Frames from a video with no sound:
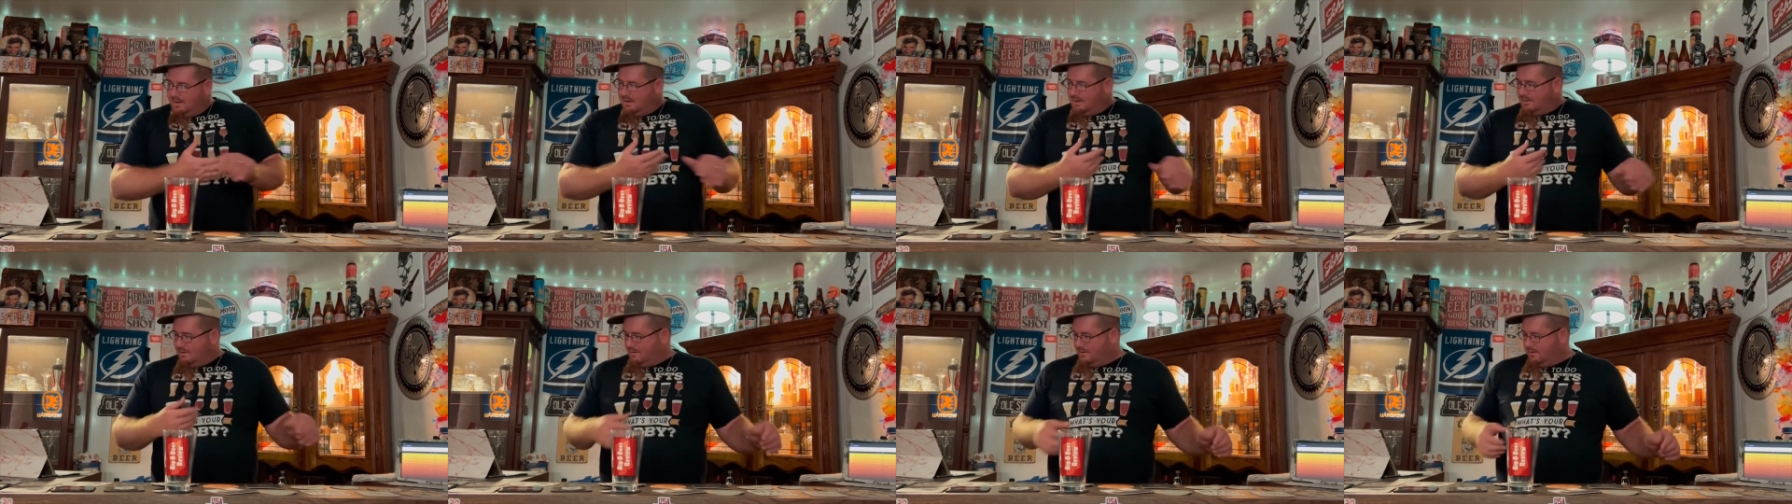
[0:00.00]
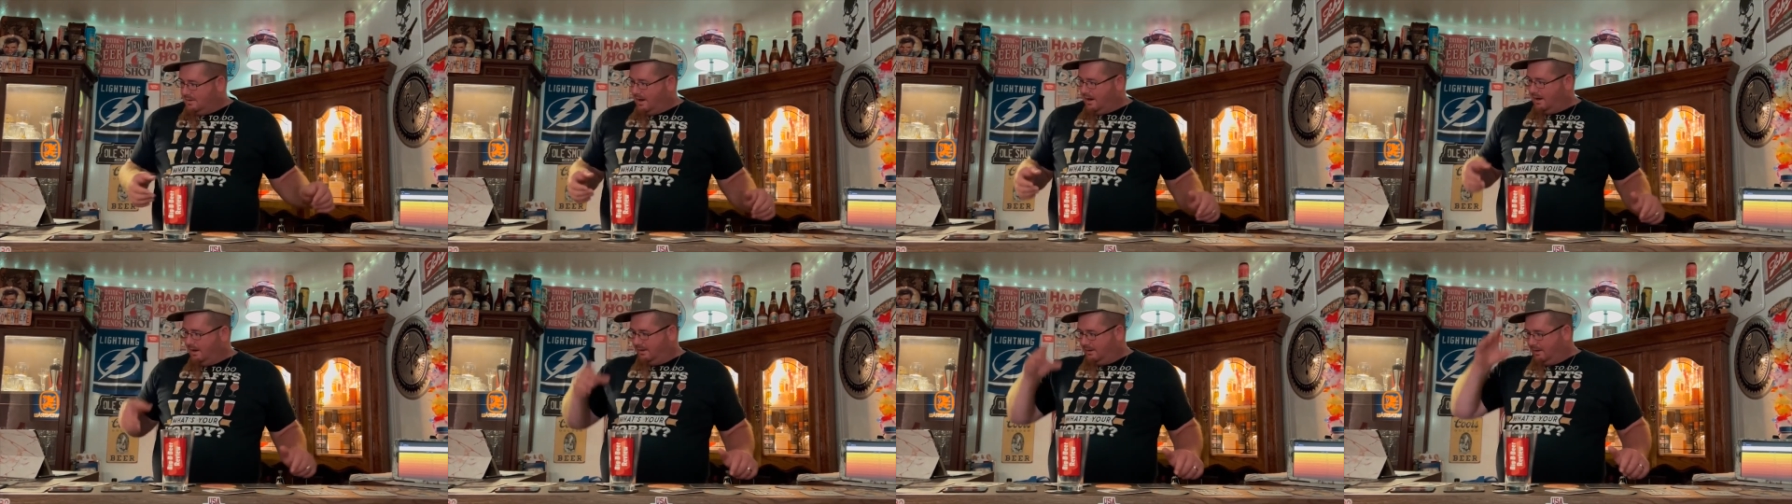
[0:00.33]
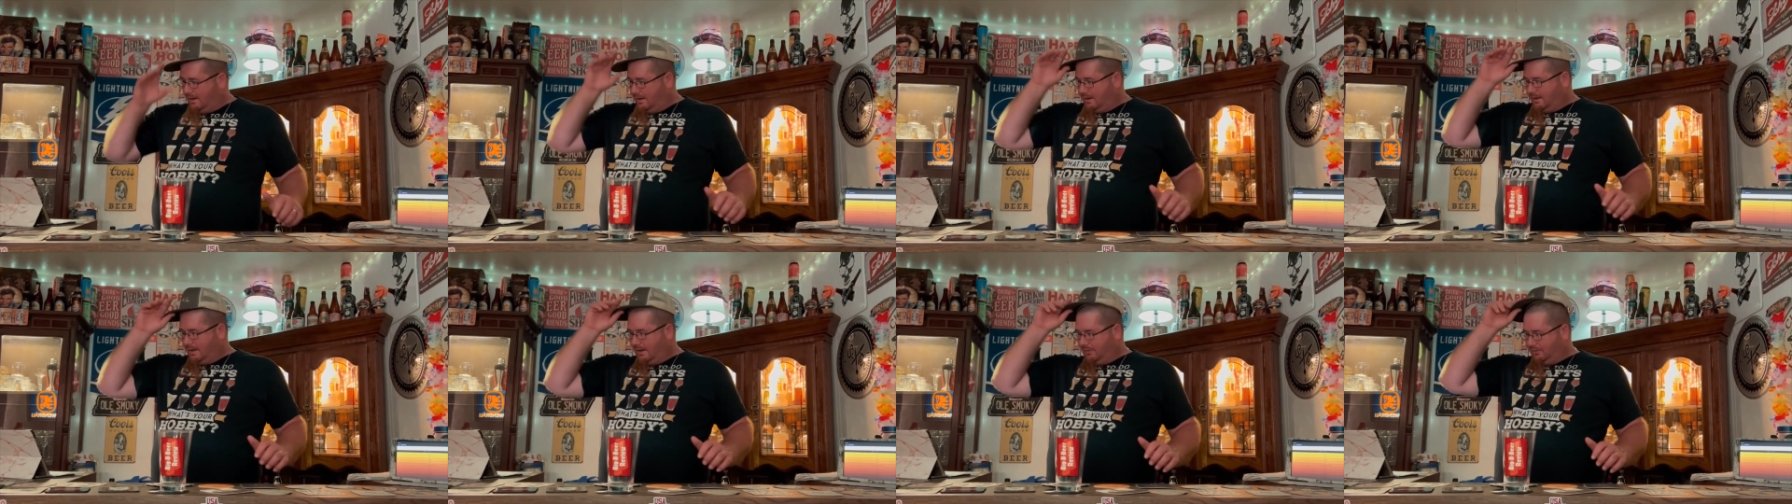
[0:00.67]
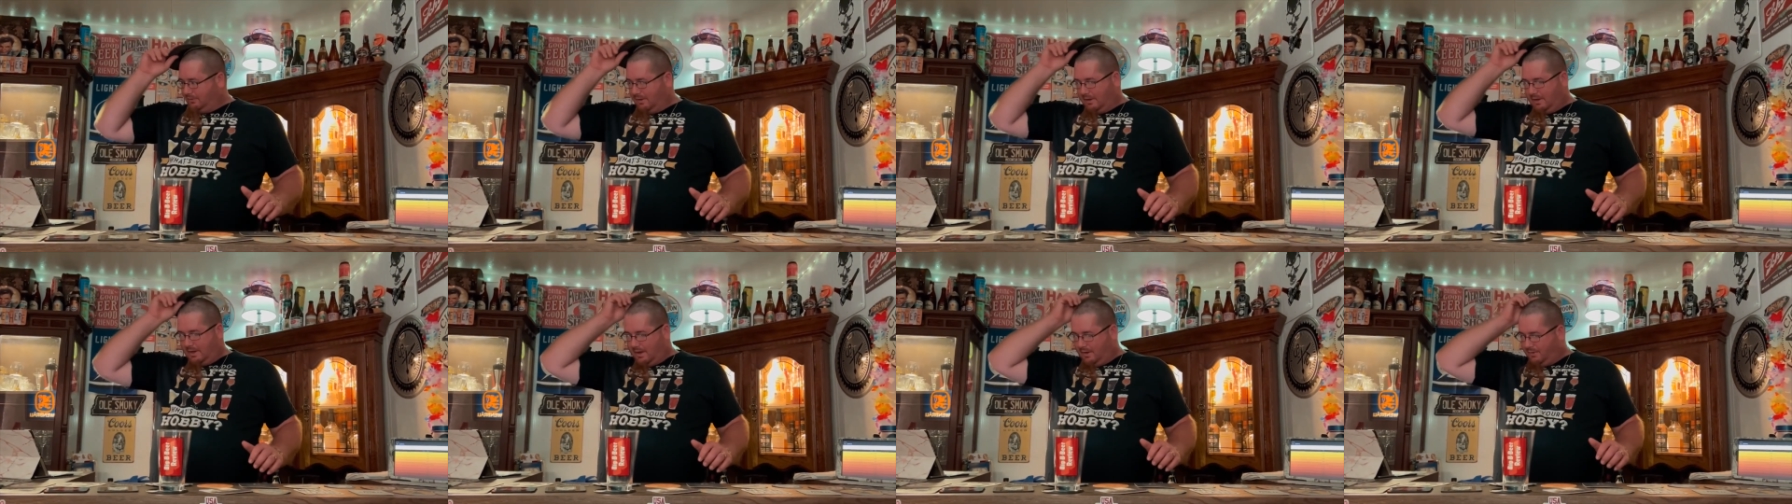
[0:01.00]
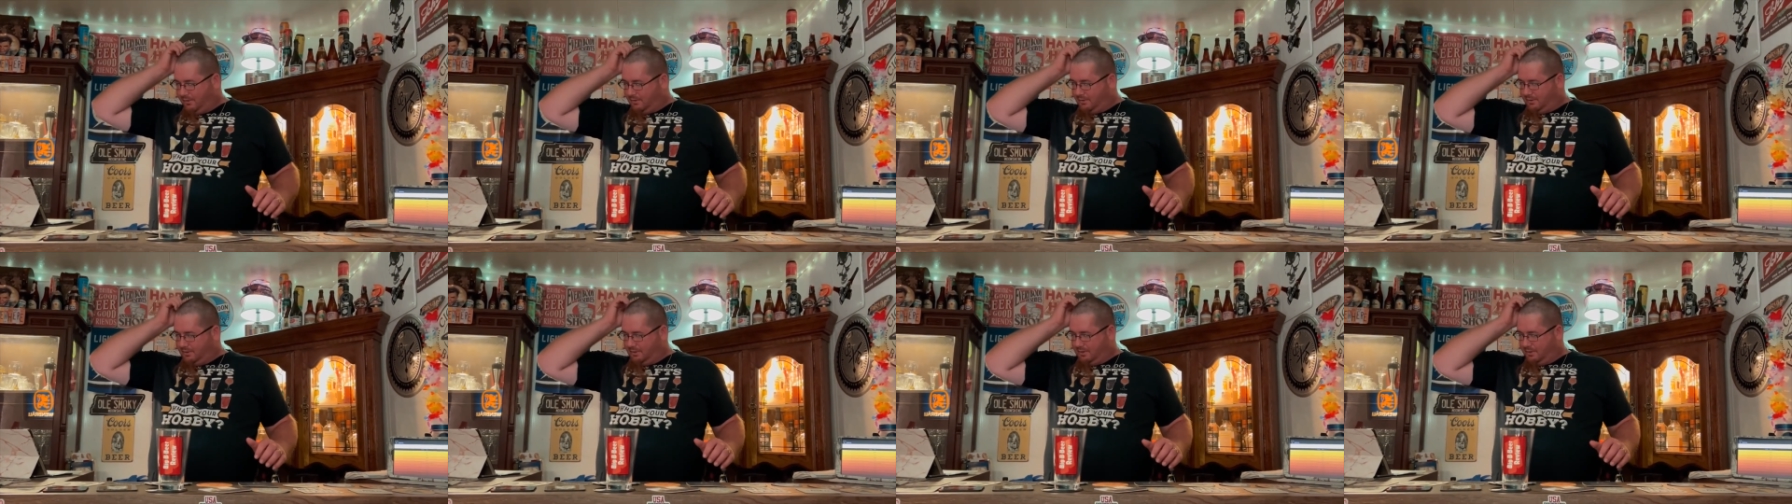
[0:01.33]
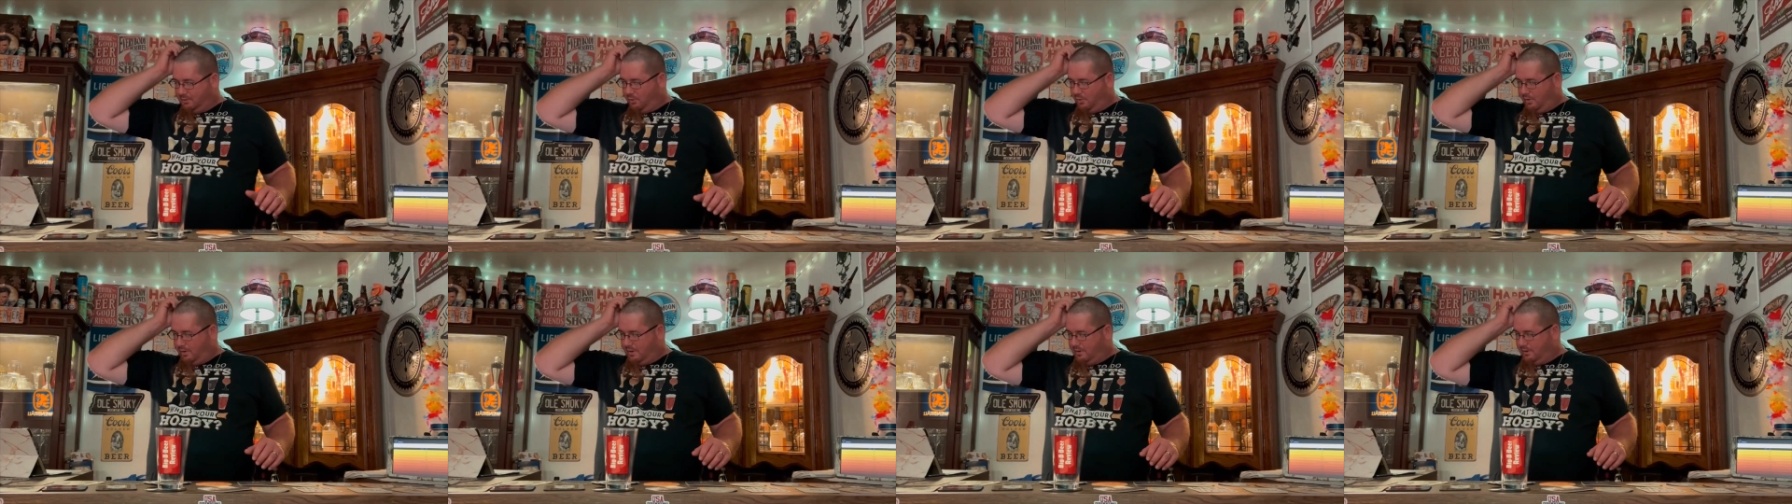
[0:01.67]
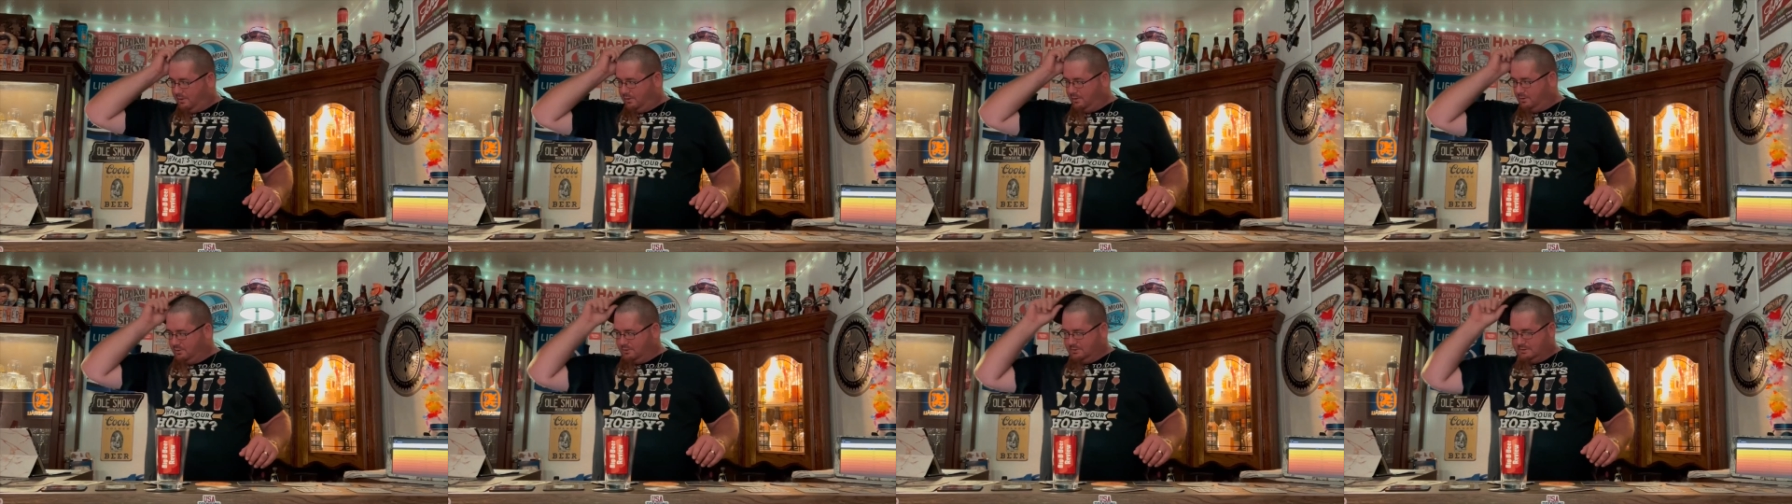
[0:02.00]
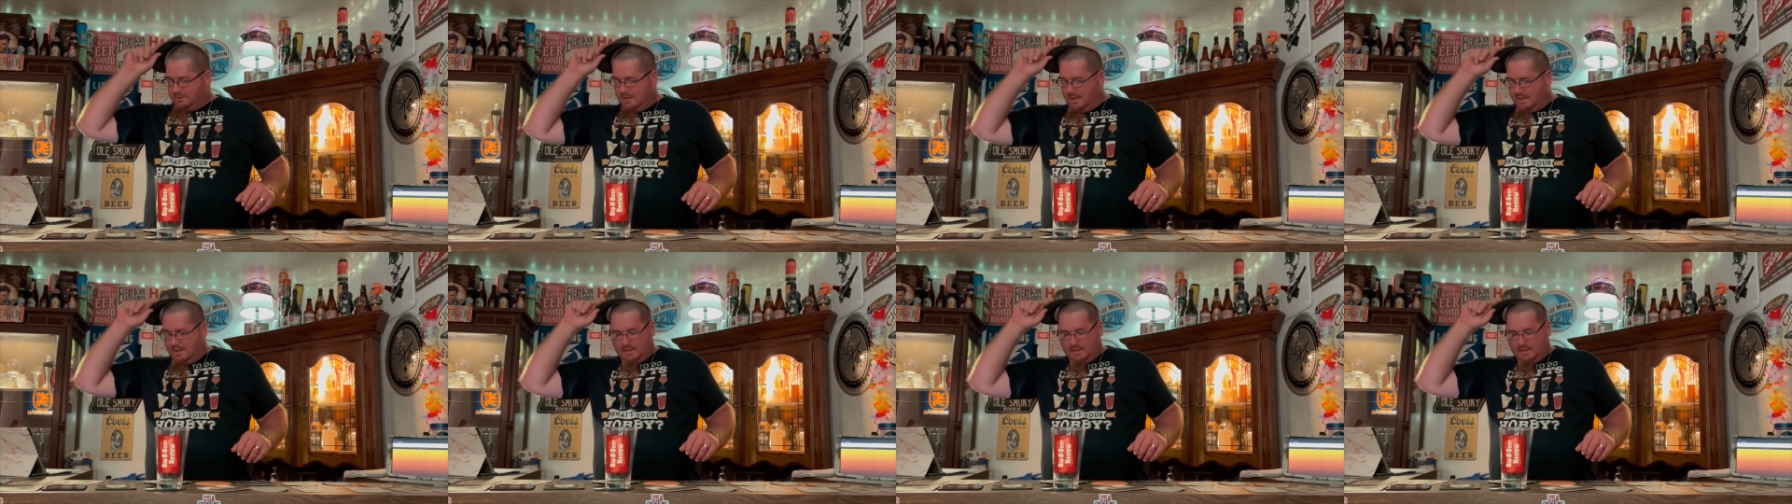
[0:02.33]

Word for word: All right, I got the other one of those